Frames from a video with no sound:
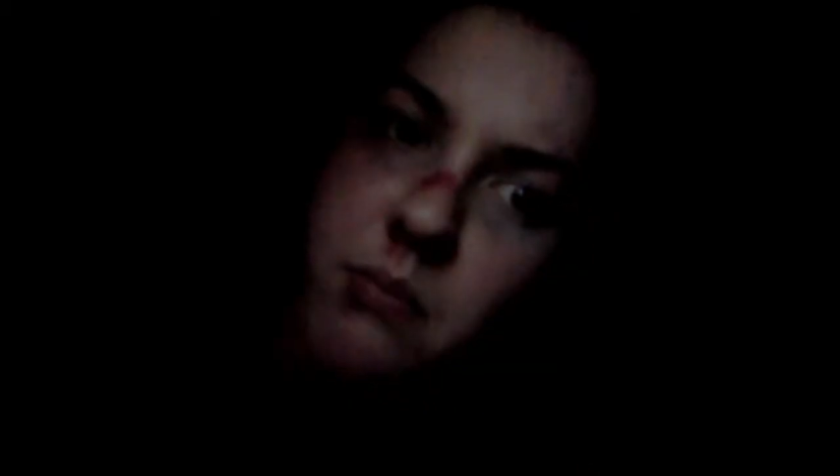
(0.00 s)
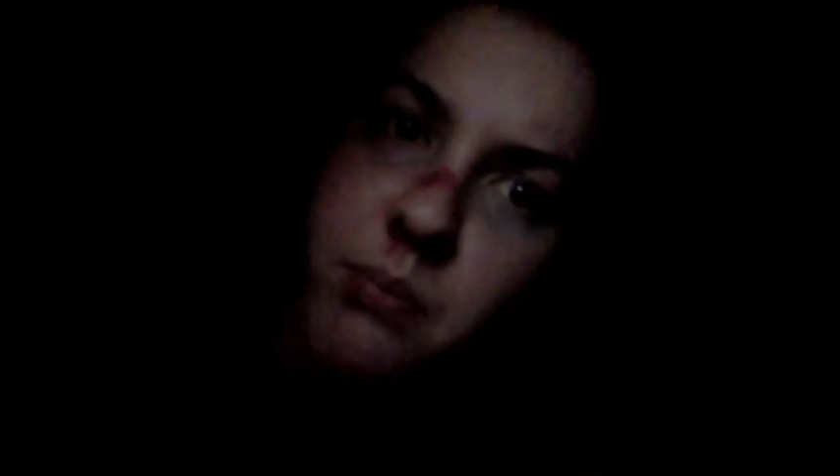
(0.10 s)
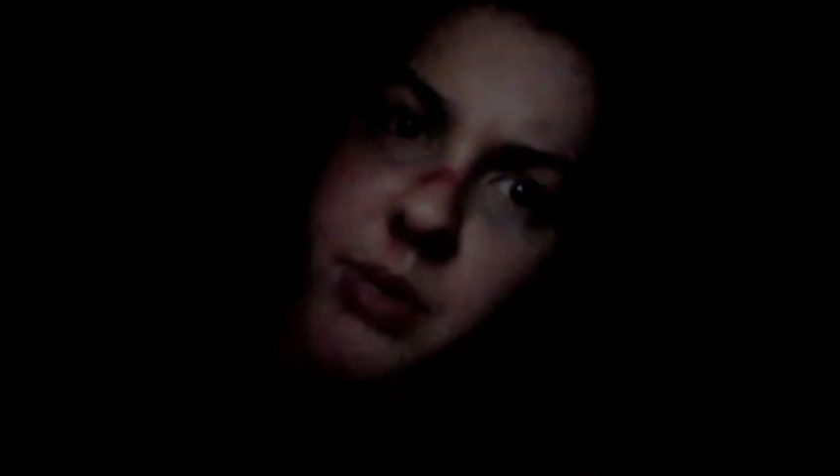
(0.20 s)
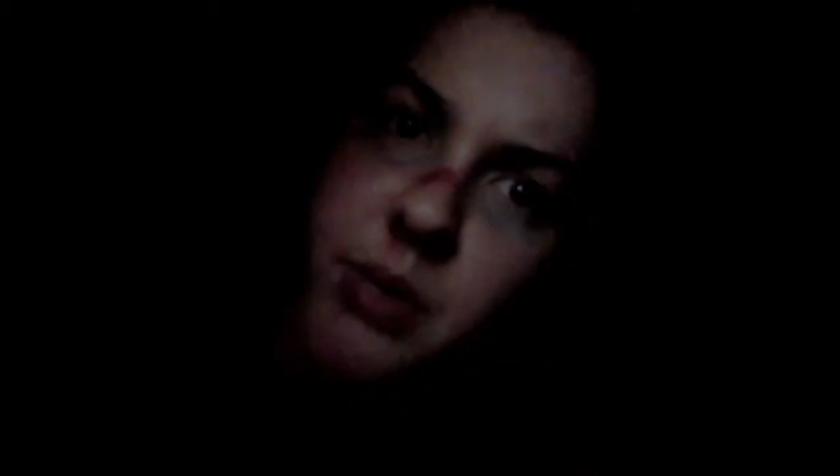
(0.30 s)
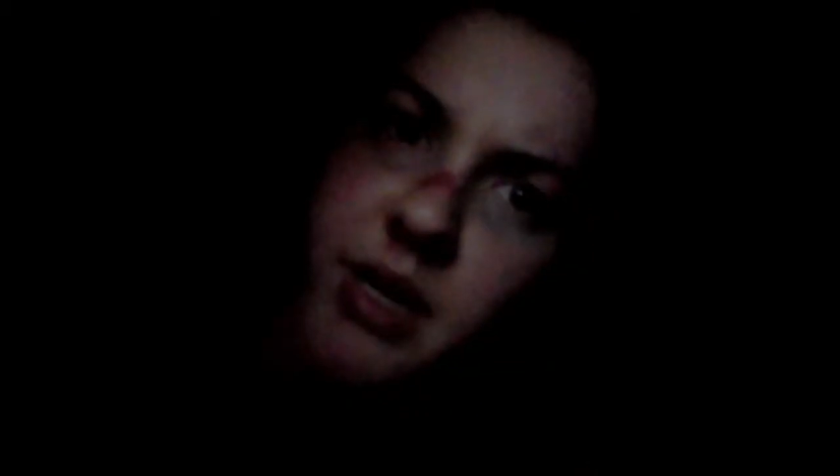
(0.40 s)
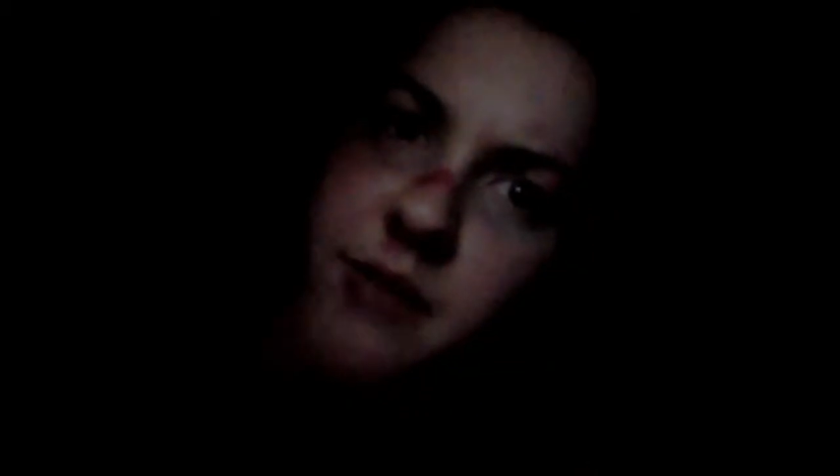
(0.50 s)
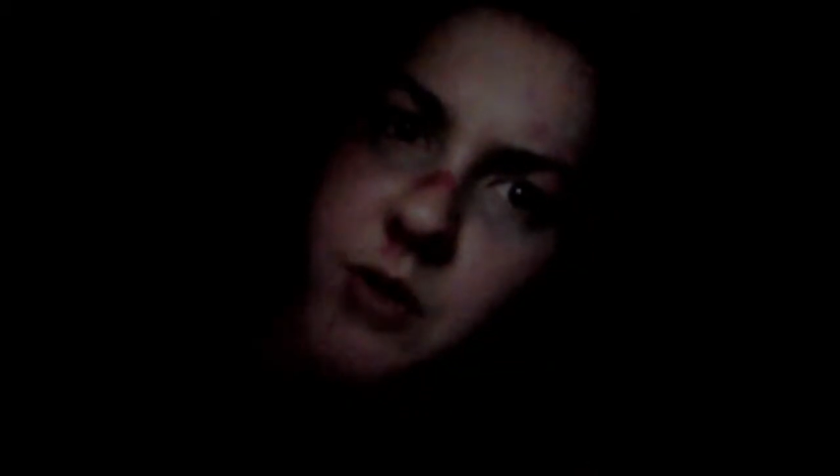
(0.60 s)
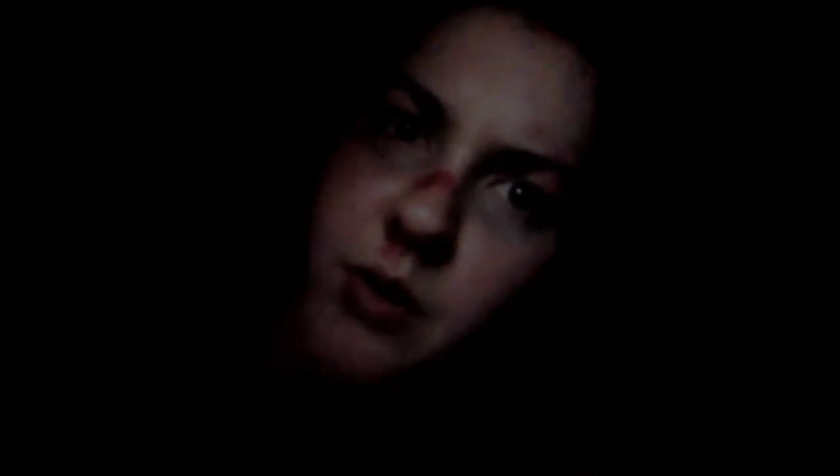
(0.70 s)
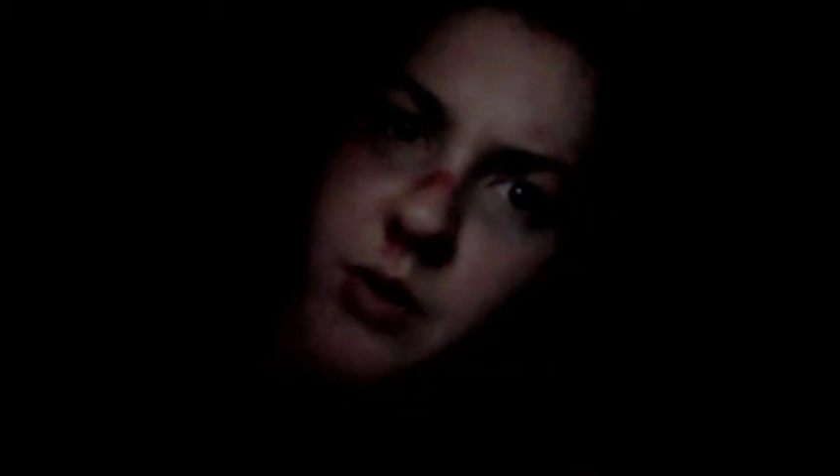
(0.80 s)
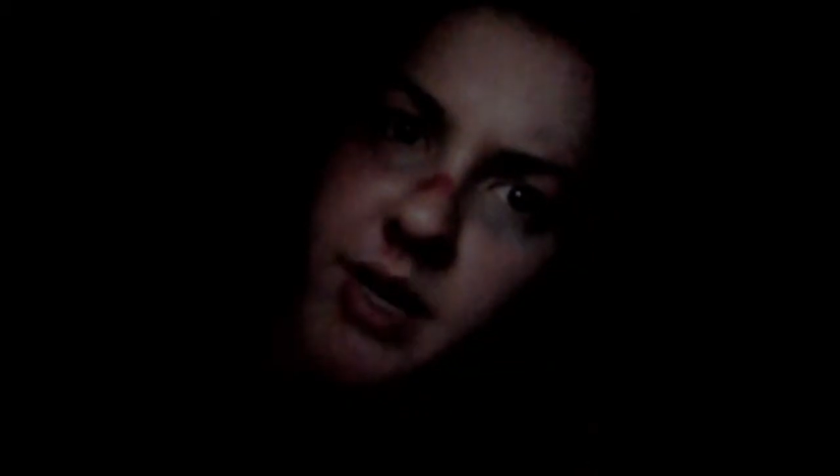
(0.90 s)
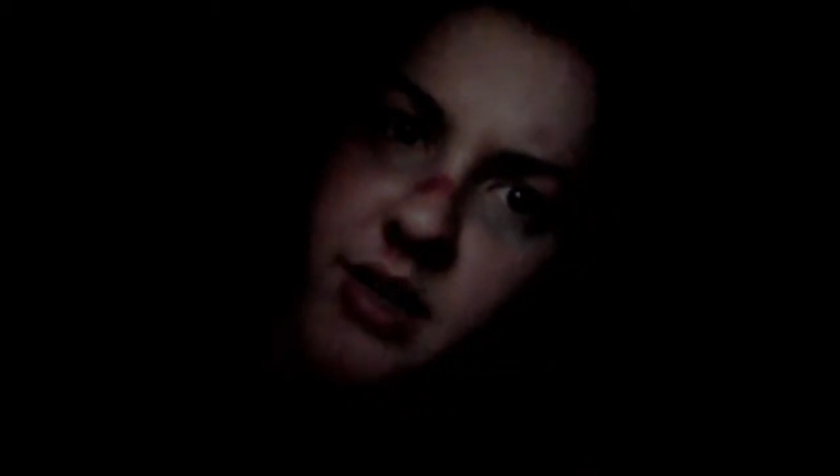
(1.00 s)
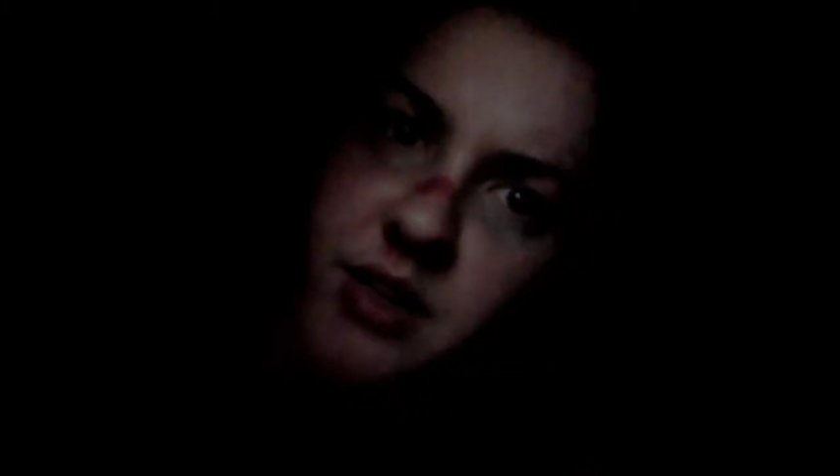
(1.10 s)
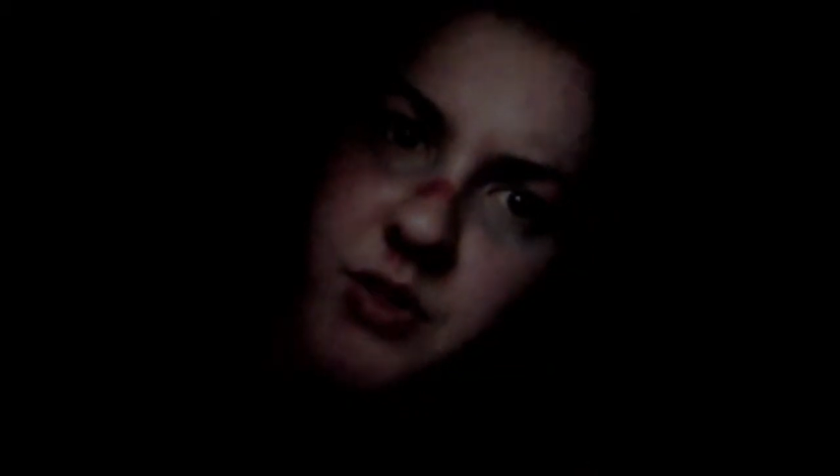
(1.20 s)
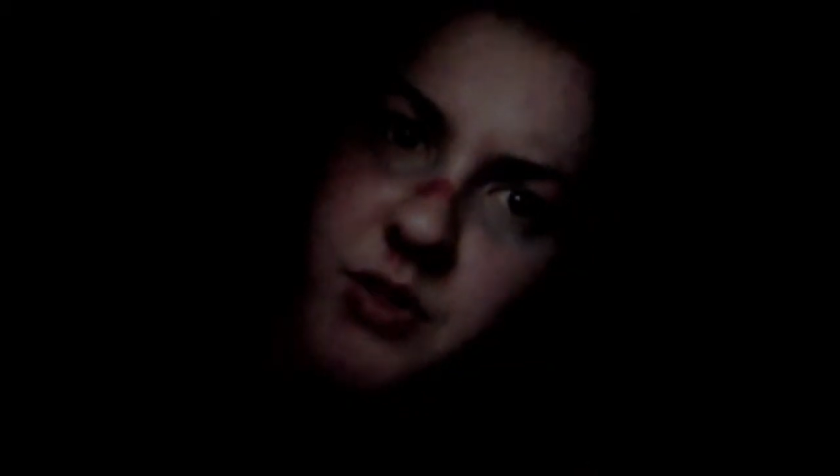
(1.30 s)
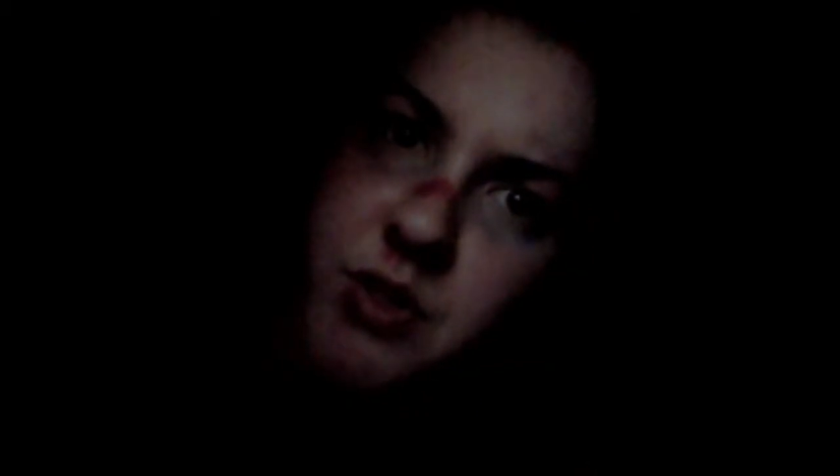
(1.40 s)
But if you recognize
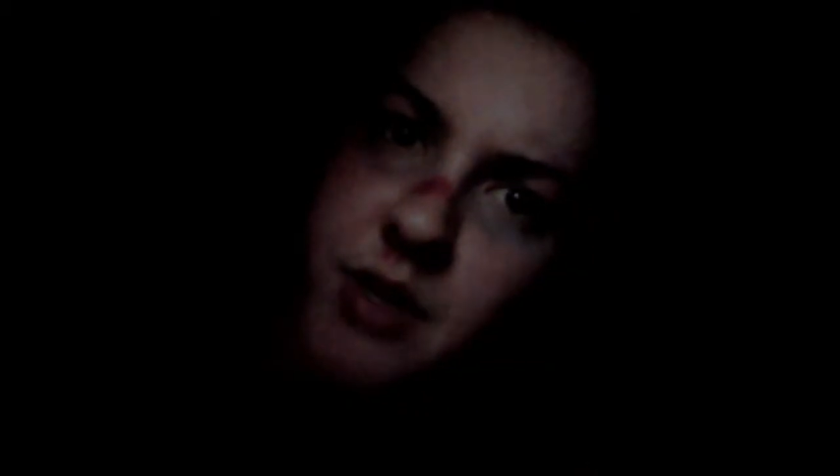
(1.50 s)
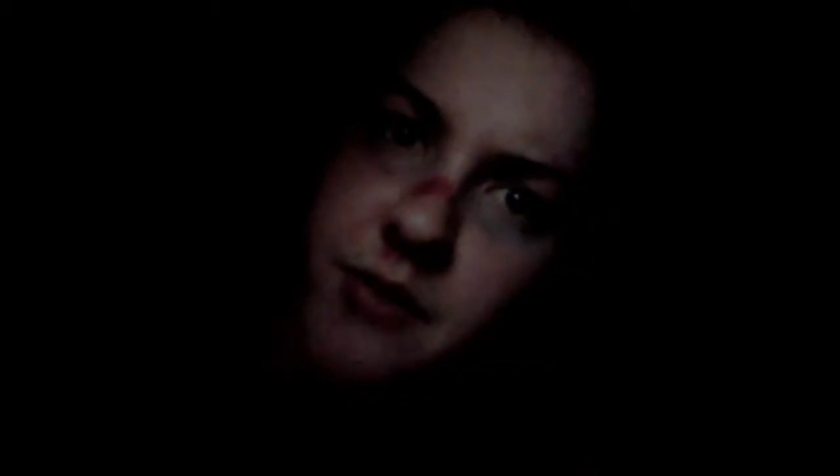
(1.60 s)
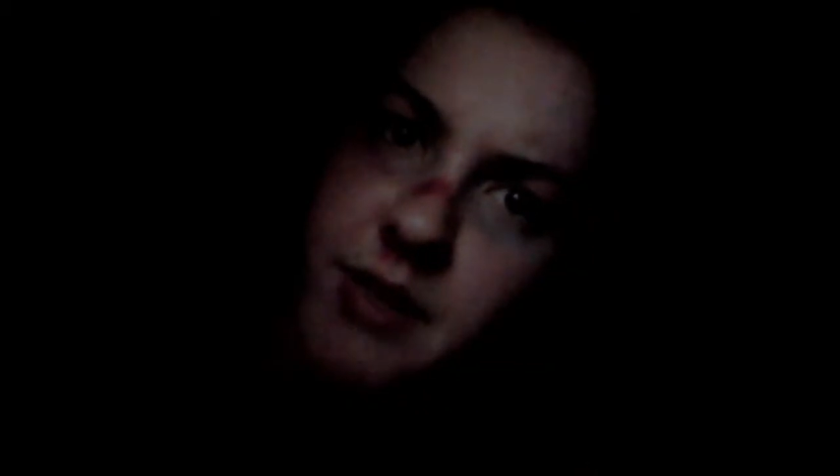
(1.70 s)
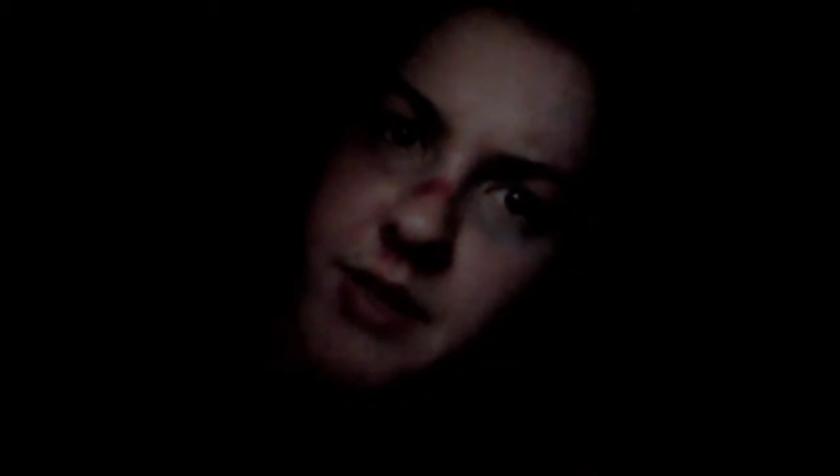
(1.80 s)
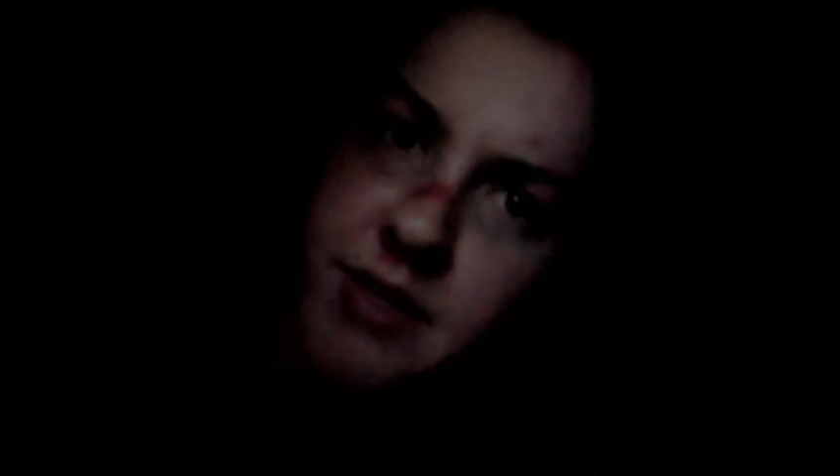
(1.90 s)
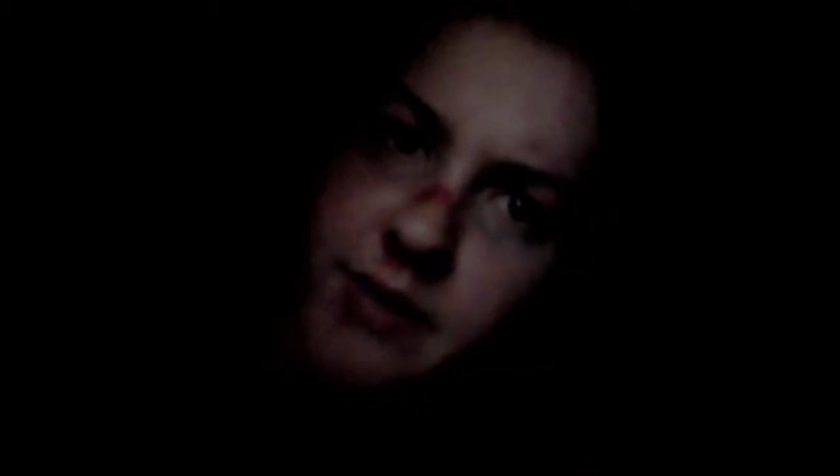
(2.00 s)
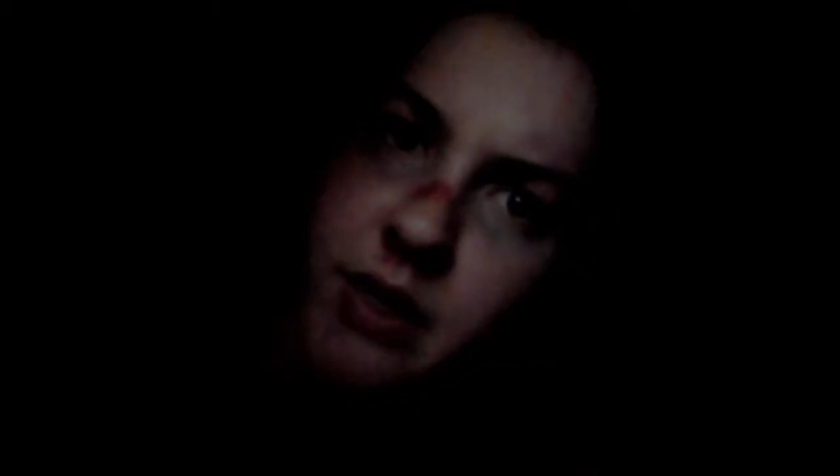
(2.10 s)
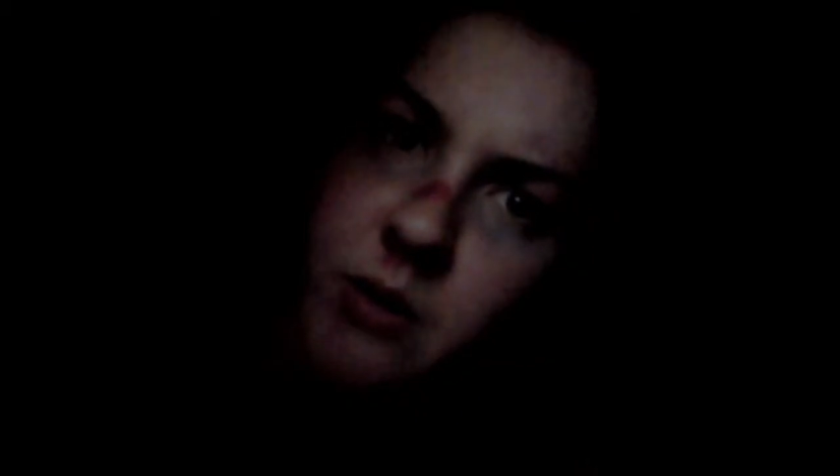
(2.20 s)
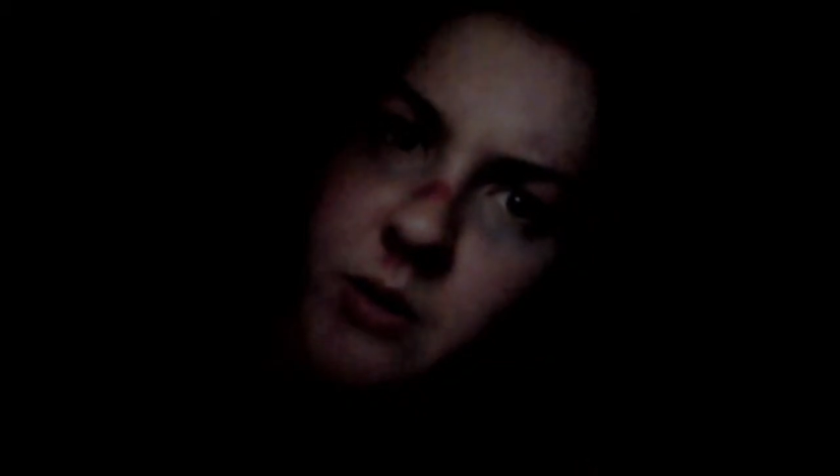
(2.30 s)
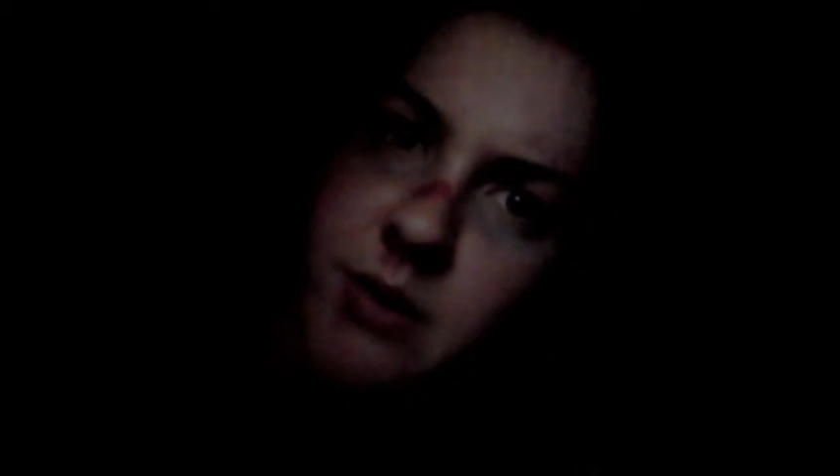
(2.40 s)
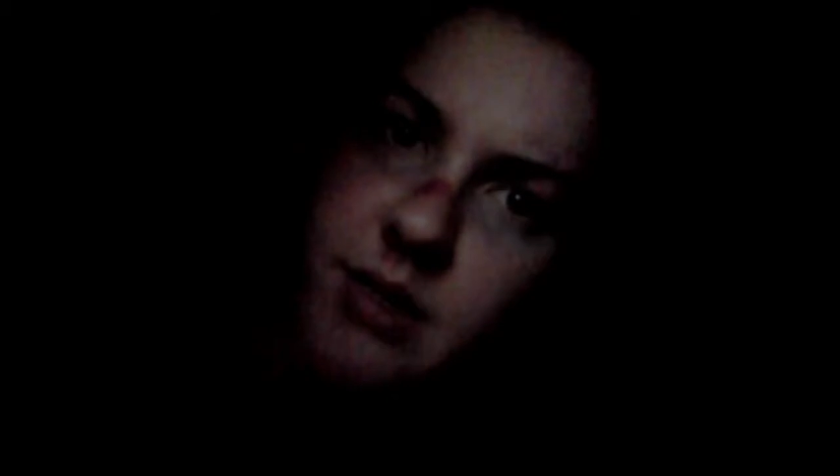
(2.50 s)
yourself in these videos,